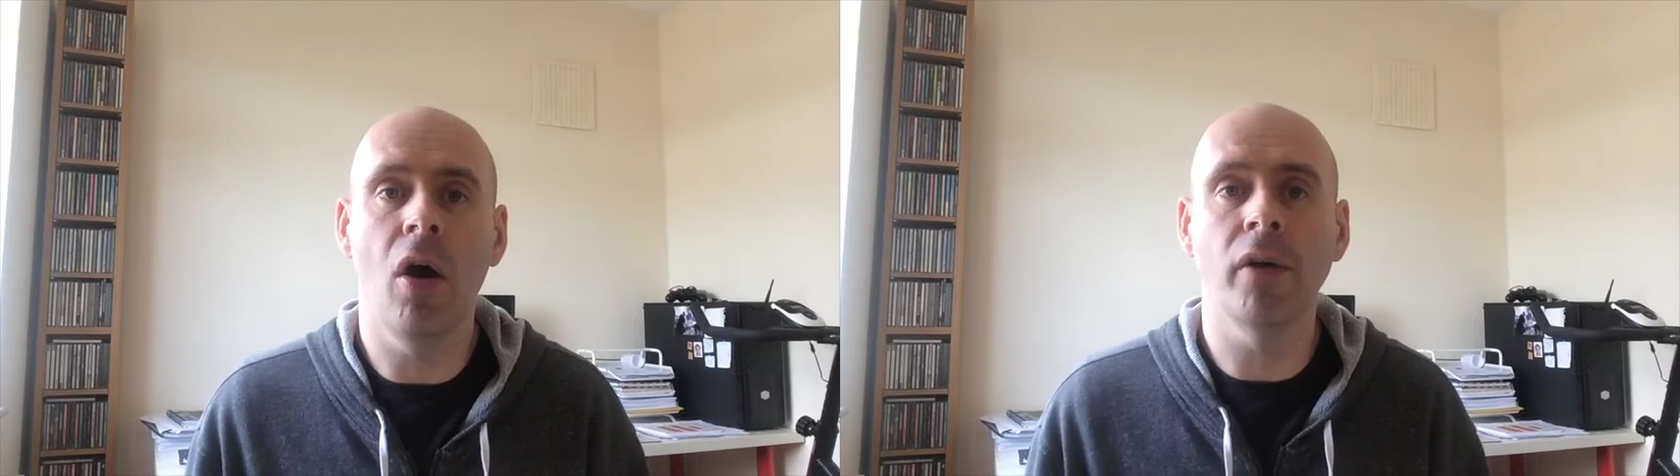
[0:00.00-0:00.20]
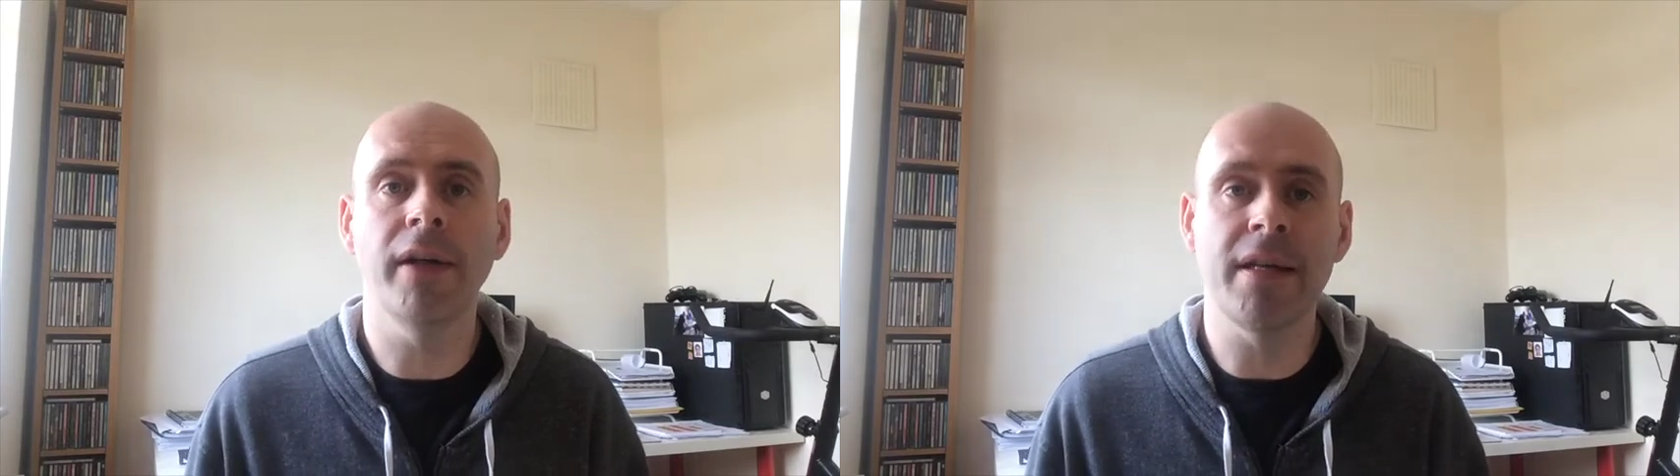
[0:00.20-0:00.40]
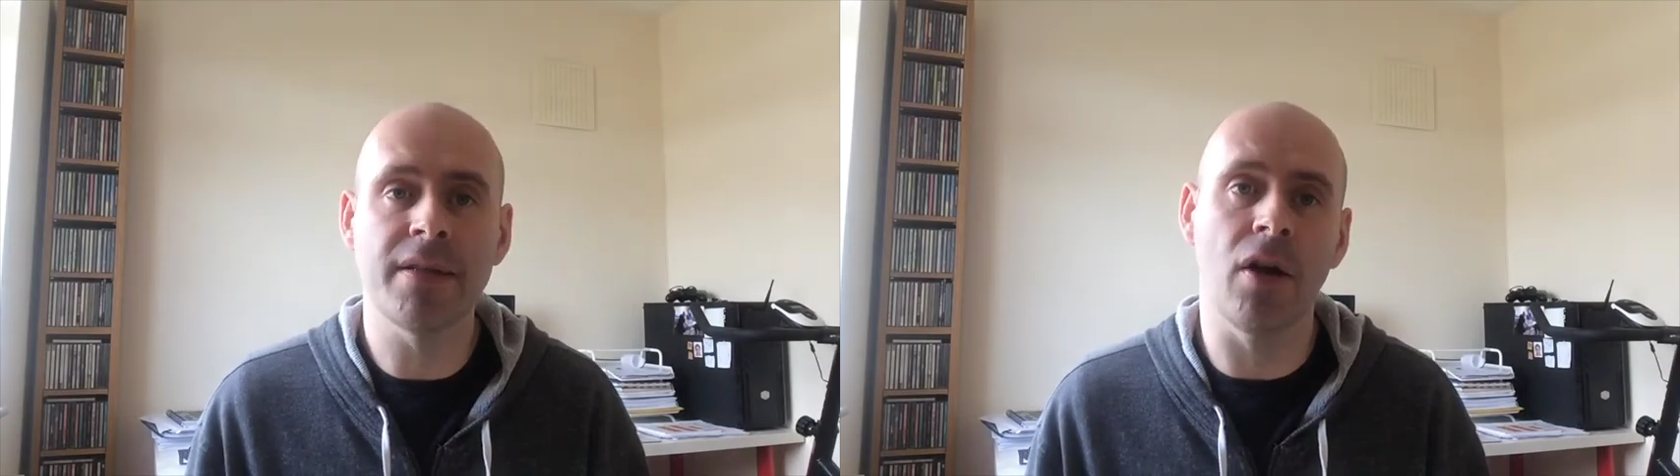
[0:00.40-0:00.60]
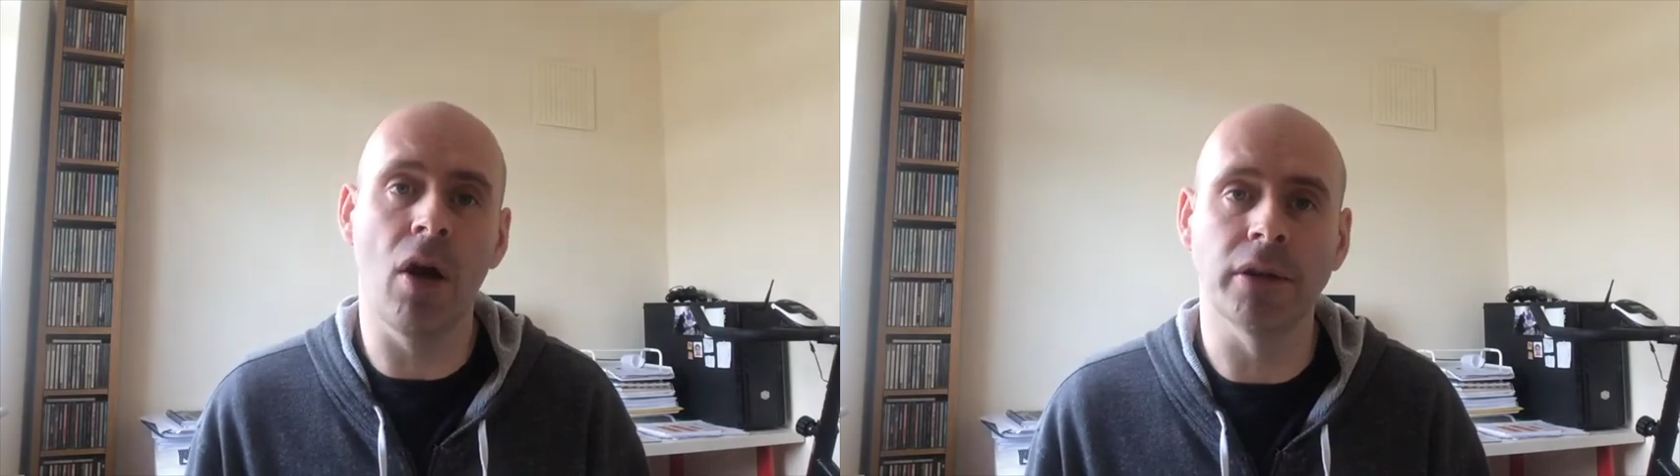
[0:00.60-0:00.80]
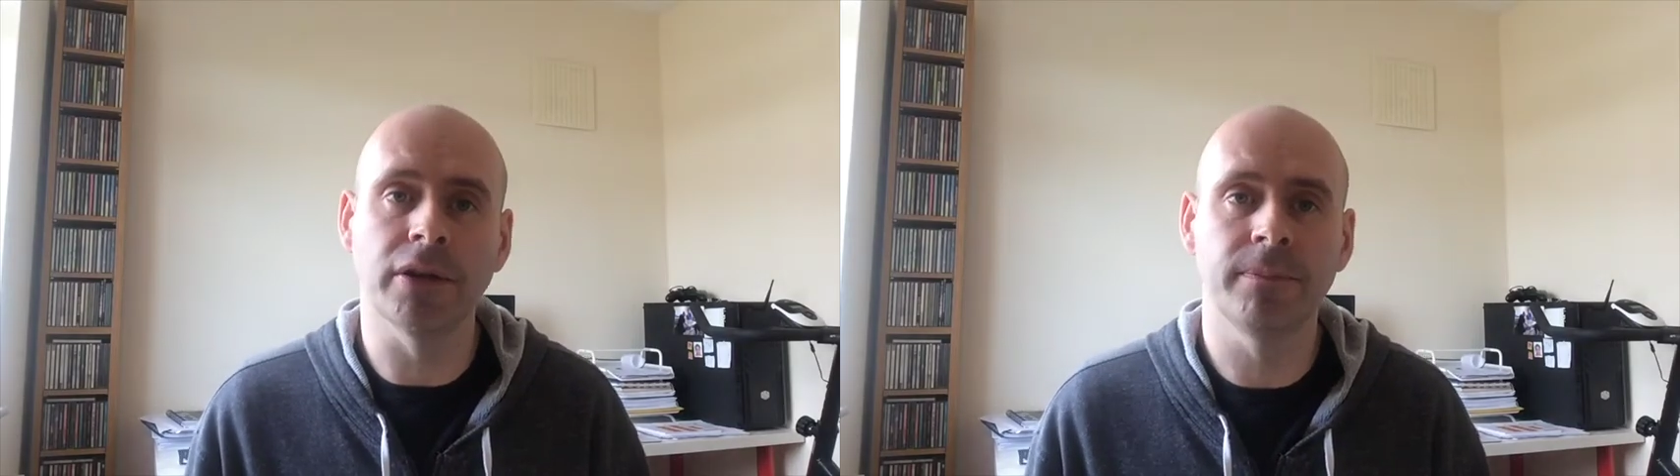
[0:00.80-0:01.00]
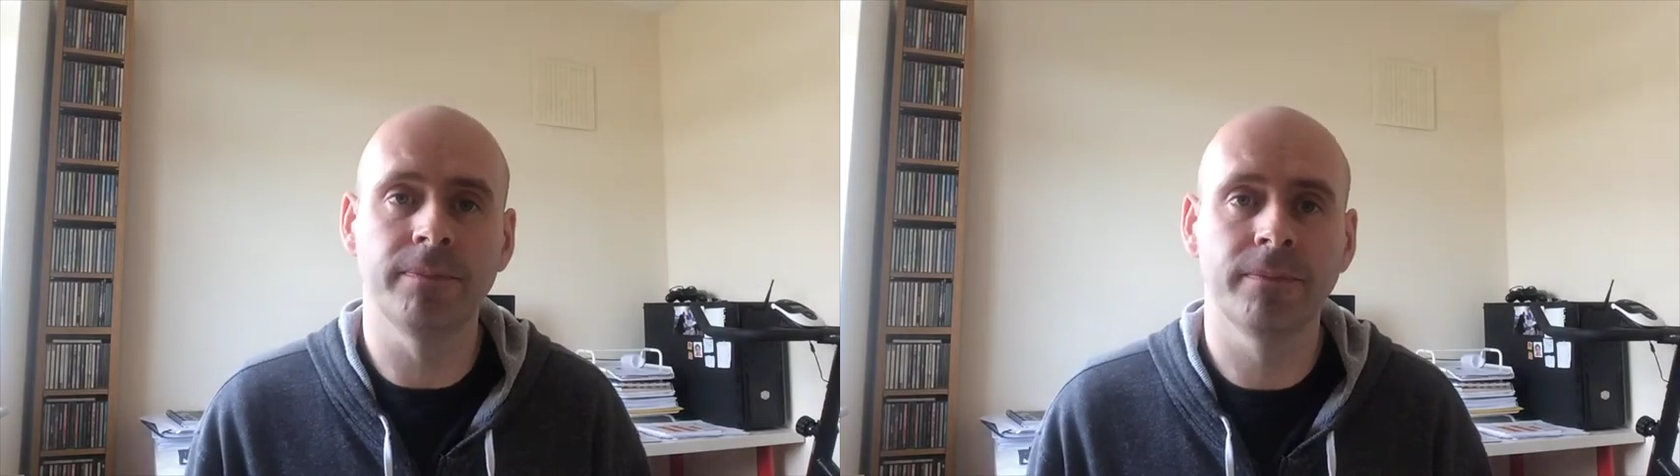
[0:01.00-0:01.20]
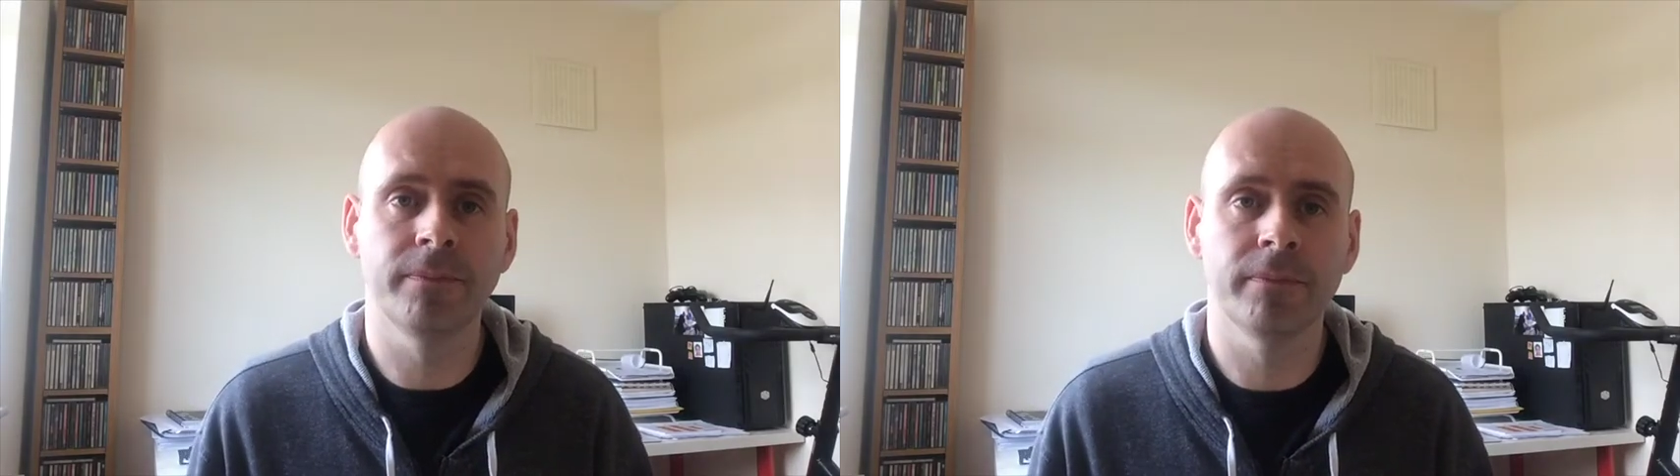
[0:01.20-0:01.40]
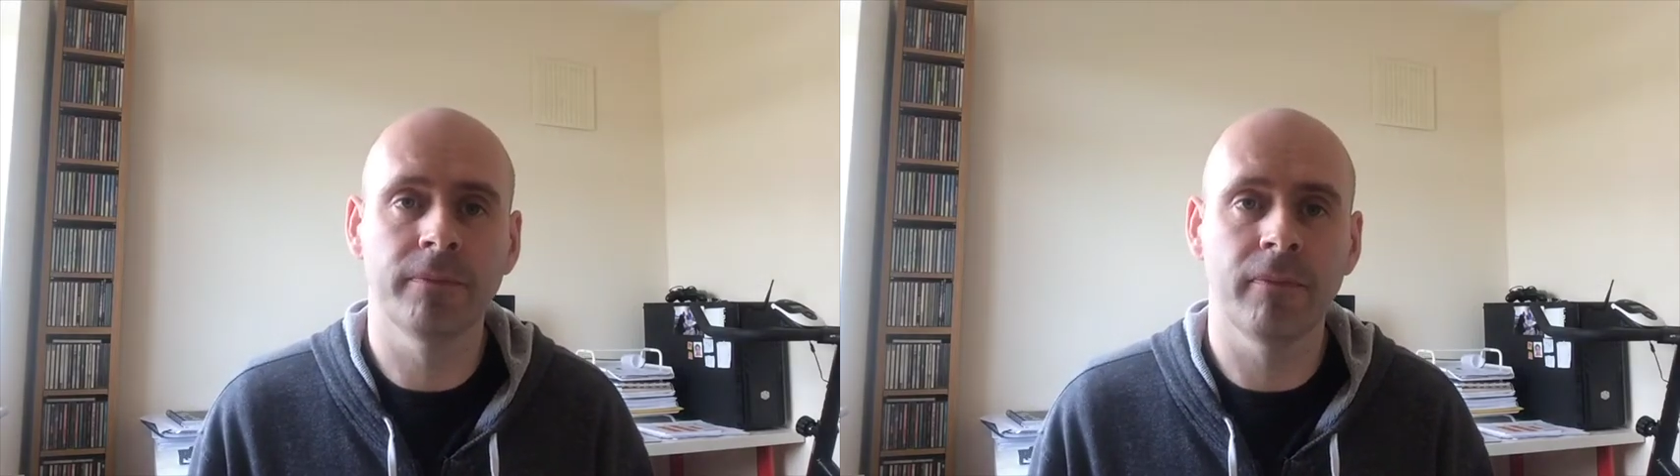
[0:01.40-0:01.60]
on his God.
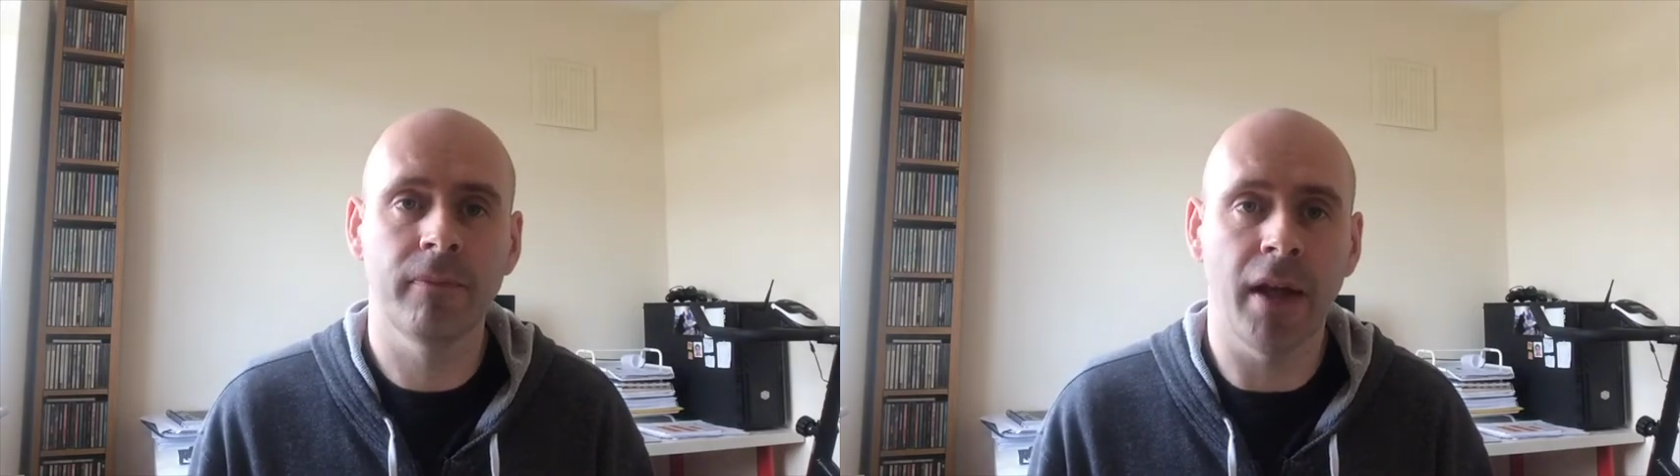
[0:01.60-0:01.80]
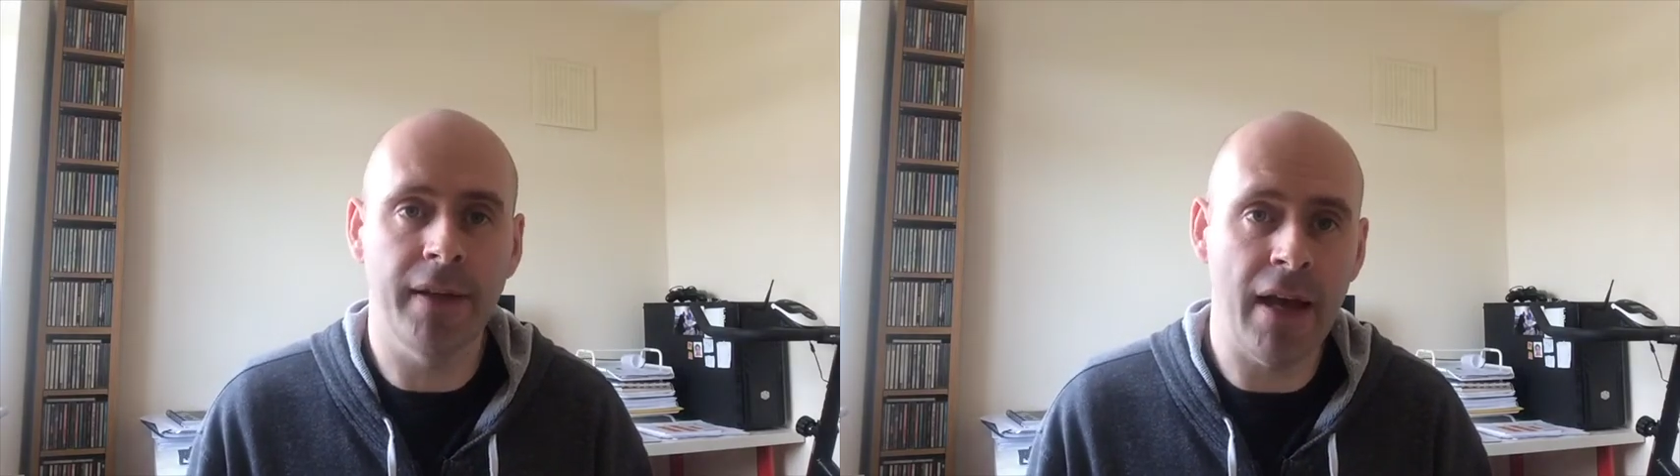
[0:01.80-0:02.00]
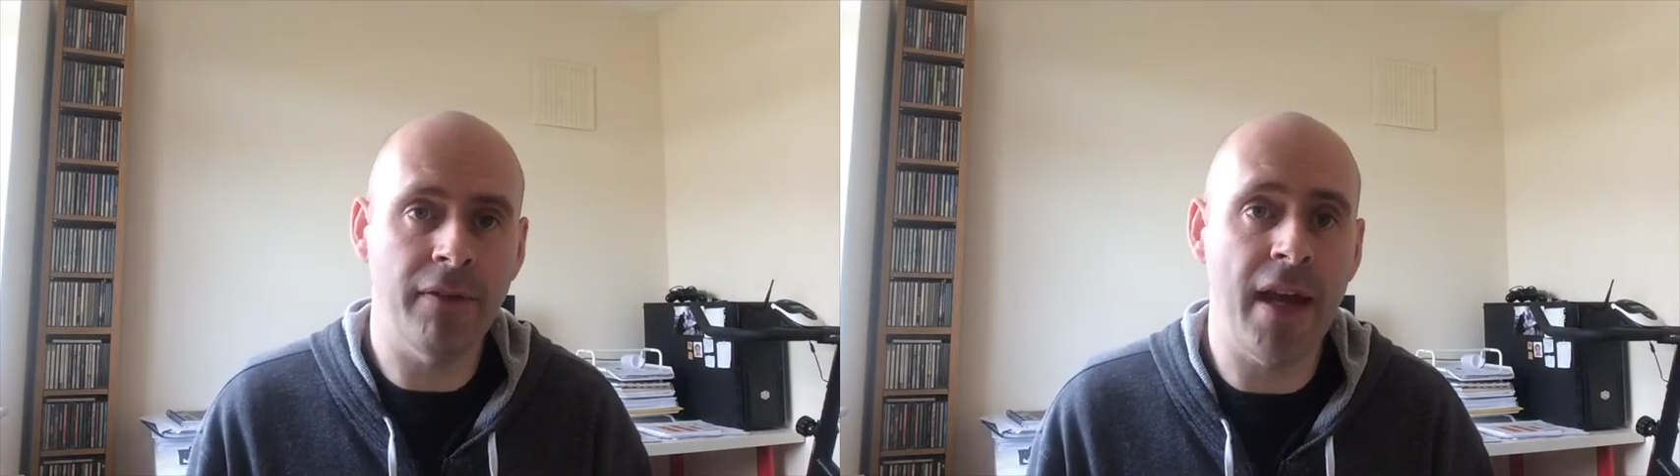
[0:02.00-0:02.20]
Now,